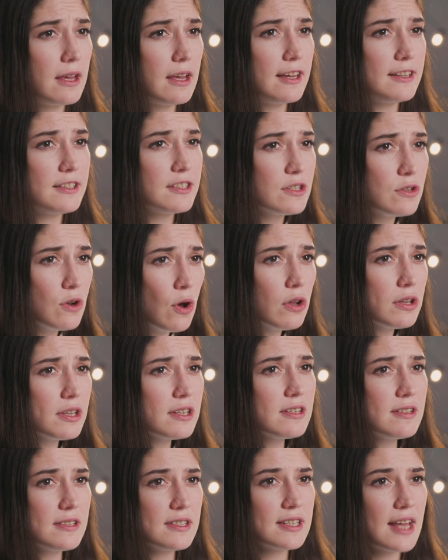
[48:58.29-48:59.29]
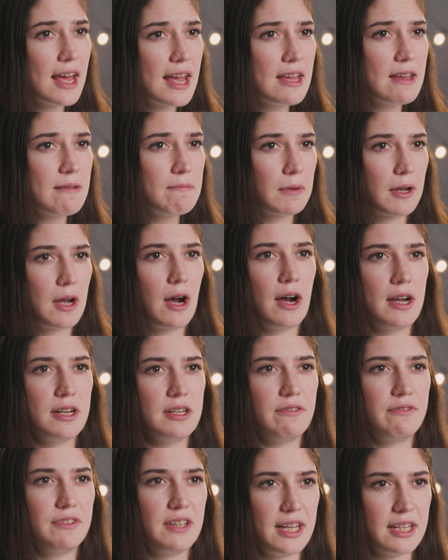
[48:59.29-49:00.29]
It's not the same kind
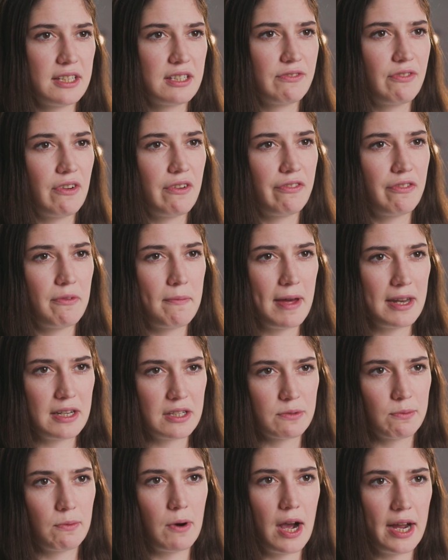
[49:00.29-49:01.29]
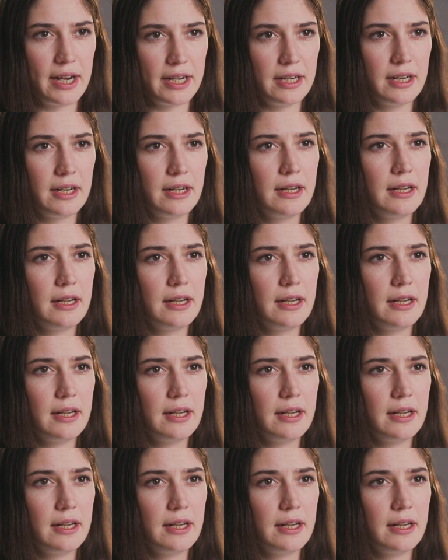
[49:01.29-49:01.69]
of yeast that ferments wine.